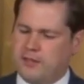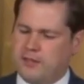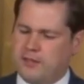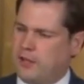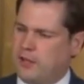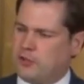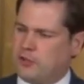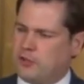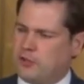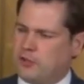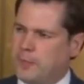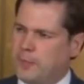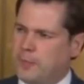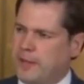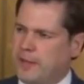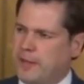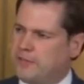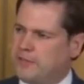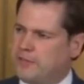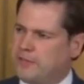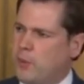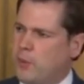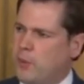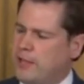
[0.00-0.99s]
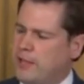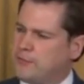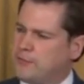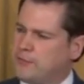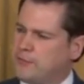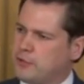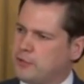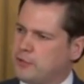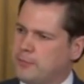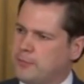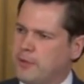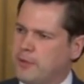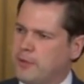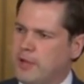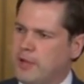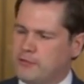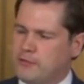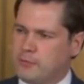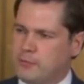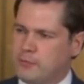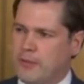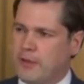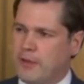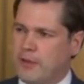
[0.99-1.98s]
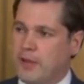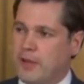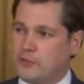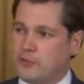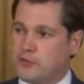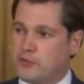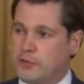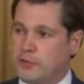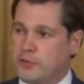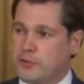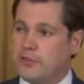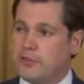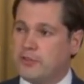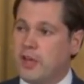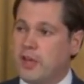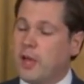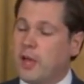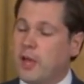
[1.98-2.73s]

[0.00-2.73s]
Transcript: an undocumented way from other countries.